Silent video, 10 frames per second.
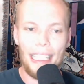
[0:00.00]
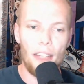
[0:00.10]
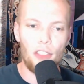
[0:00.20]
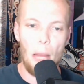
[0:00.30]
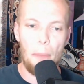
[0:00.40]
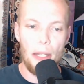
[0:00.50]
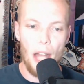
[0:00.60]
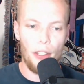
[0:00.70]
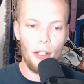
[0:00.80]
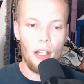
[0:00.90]
gives up
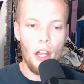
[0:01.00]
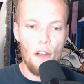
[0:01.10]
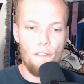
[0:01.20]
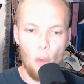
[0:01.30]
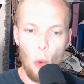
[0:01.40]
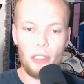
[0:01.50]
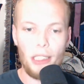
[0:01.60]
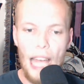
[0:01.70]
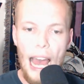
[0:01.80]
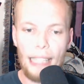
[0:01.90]
another four
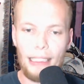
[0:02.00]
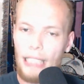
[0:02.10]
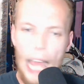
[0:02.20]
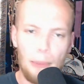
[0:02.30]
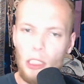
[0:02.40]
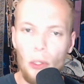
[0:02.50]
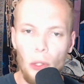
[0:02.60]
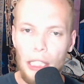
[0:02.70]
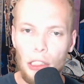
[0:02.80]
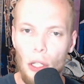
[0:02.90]
sacks. It's
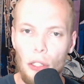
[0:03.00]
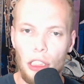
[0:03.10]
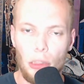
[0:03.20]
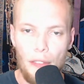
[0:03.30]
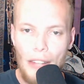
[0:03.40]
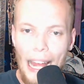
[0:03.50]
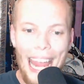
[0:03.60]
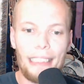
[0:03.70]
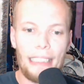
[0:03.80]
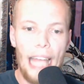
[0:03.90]
absolutely atrocious. We've got
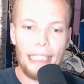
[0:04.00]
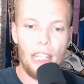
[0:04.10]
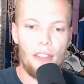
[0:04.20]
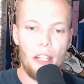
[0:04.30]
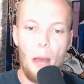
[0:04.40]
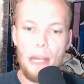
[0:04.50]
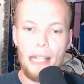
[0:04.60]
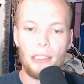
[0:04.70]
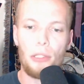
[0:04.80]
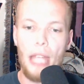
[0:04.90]
eight sacks given up
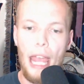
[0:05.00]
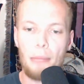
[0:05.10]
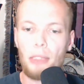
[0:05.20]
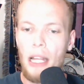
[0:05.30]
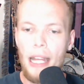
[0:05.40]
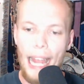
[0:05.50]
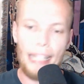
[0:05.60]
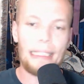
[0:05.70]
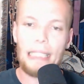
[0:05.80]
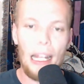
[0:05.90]
in two games, and
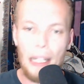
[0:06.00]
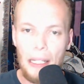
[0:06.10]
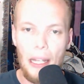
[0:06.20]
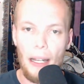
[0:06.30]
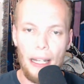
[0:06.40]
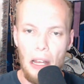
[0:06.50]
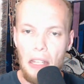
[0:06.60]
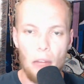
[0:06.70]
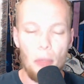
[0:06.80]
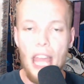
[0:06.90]
that's not going to cut it.
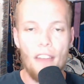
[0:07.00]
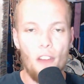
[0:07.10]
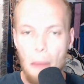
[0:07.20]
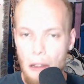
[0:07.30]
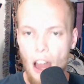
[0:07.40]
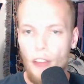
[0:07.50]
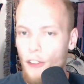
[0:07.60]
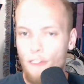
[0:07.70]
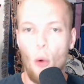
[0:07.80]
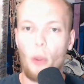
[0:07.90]
Again, we gave up another
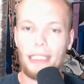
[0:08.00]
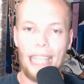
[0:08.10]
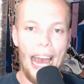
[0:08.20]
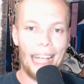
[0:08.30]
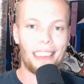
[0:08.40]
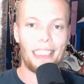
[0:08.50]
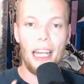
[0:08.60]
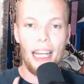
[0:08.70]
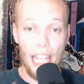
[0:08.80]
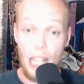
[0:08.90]
four sacks
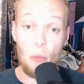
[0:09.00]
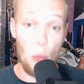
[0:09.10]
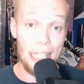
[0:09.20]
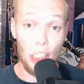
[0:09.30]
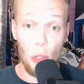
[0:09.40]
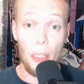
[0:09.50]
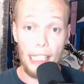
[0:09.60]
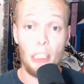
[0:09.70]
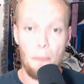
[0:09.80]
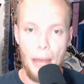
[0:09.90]
in week two
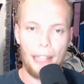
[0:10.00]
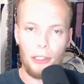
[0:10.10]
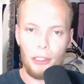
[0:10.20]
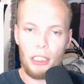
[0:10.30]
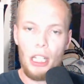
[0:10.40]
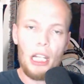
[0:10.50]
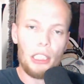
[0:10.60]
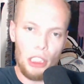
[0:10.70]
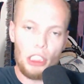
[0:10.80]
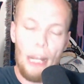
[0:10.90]
against the Panthers,
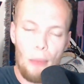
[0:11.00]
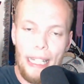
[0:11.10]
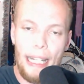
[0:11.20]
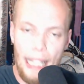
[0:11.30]
just like we did